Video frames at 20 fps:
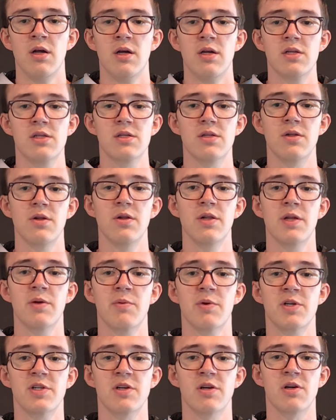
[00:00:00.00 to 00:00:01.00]
slowly
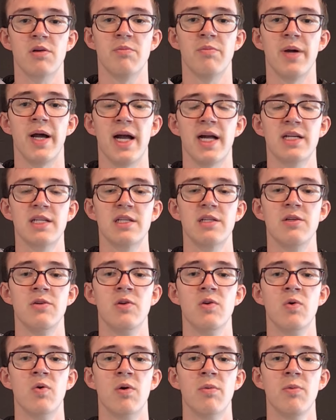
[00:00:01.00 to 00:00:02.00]
return back to
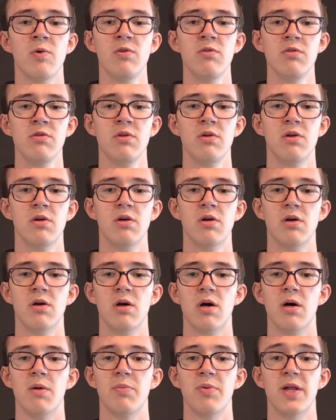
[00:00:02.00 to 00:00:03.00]
normal,
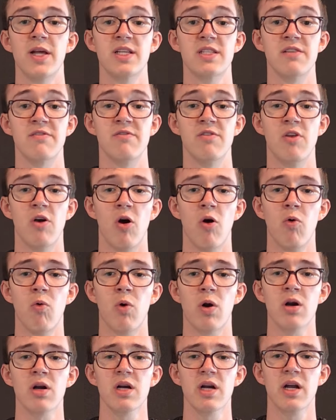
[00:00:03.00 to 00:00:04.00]
a place of no
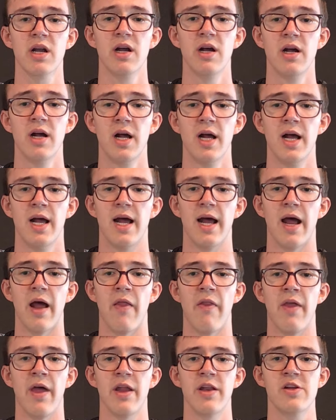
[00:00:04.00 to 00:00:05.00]
work,
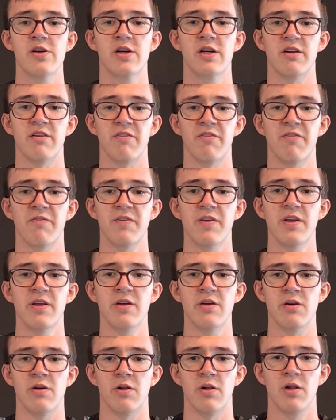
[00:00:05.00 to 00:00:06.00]
and then you're going to
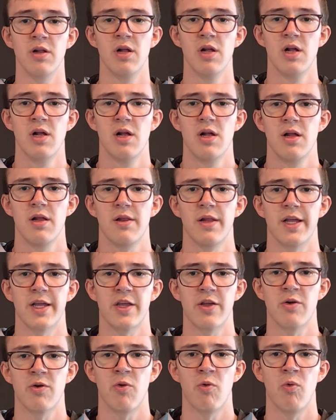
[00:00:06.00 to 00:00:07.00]
feel
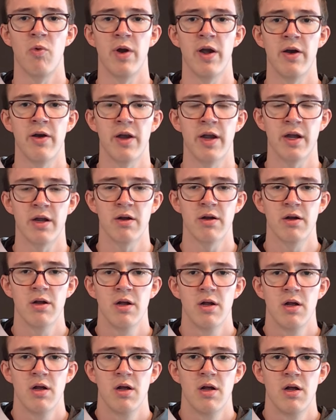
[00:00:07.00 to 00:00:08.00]
like you're wearing
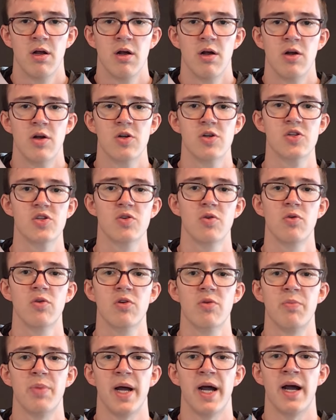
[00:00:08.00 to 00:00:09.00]

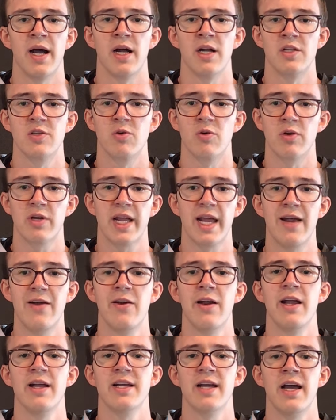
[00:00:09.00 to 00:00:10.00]
shoulder pads or
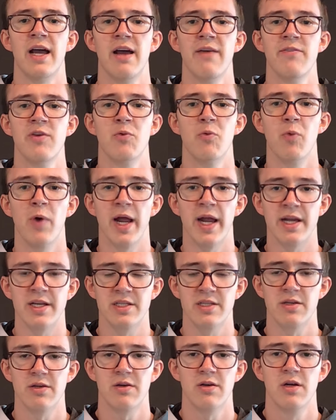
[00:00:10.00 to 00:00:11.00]
carrying a heavy
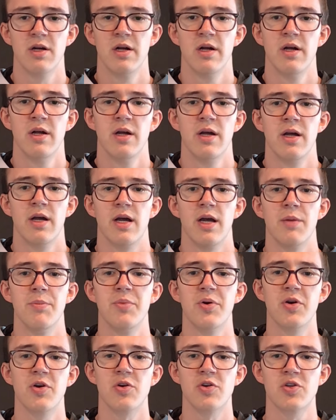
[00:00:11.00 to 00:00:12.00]
weight, and
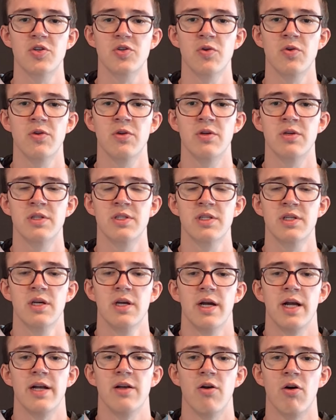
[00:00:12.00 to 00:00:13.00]
put your shoulders
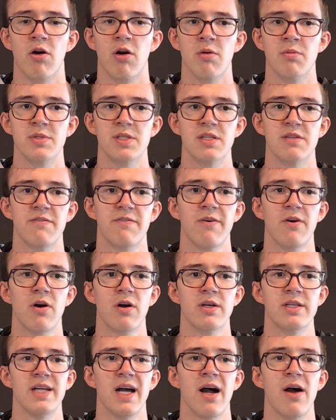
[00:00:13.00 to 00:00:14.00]
and arms as
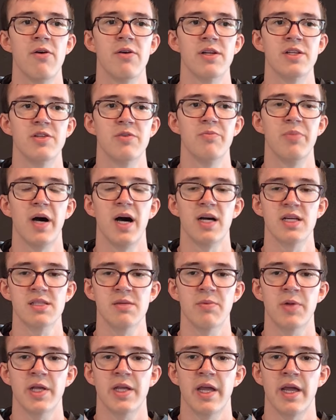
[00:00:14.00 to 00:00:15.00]
far down as you
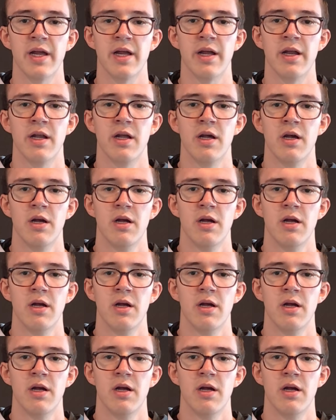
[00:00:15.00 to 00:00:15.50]
possibly can.